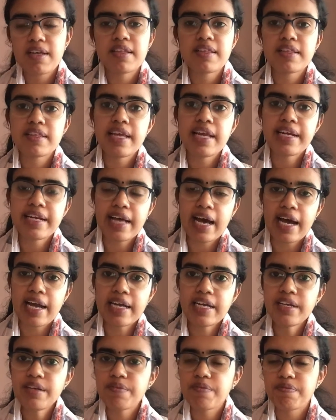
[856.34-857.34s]
They
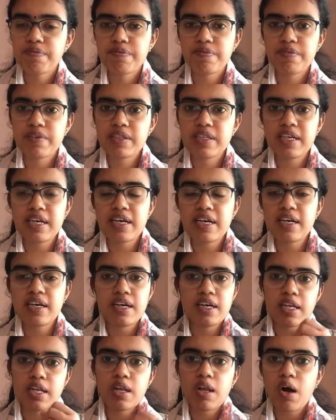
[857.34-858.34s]
died with the
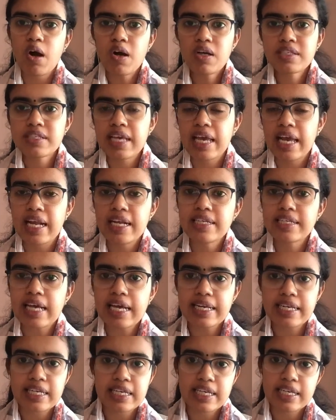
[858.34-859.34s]
logs held
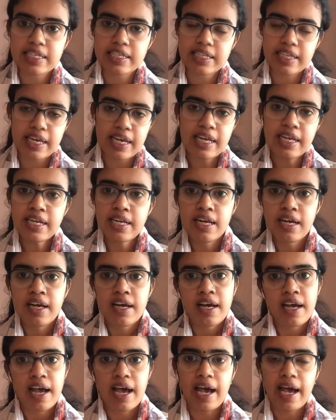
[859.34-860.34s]
tightly in their
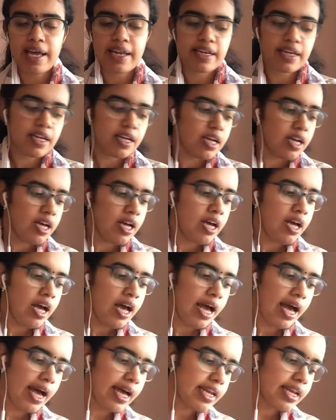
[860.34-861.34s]
hand.
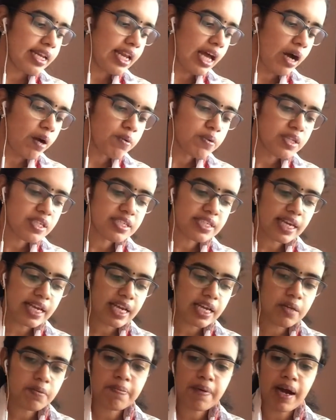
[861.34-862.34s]
And now the
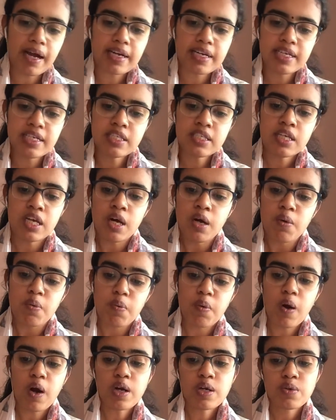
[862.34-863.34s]
second part is,
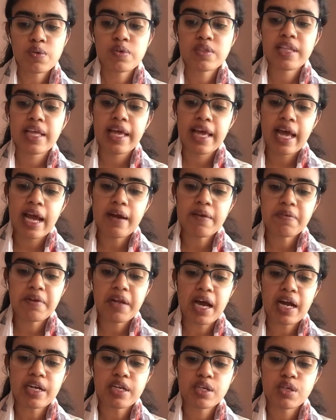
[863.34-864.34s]
what could they have
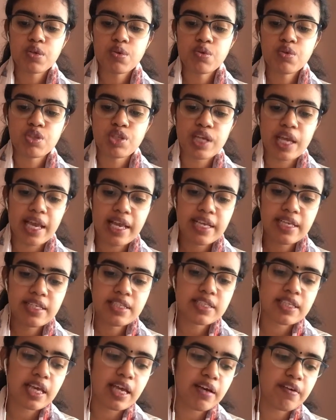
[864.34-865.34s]
done to
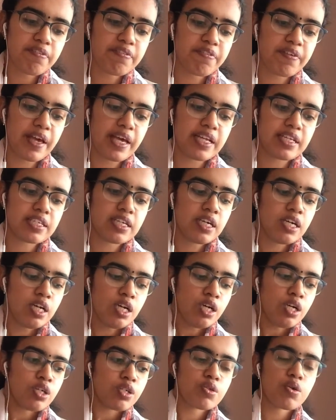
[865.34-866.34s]
change their fate?
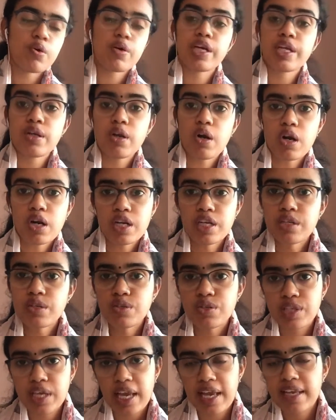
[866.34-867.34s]
So in order to
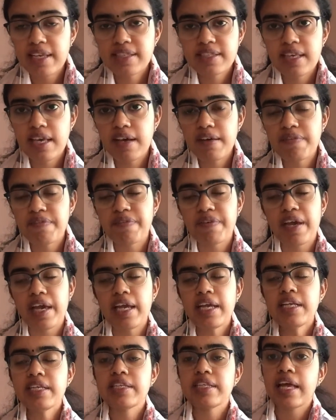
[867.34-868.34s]
change their
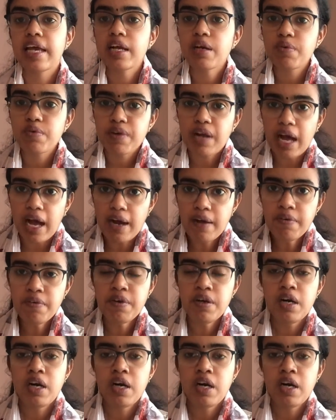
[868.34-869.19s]
fate, they could have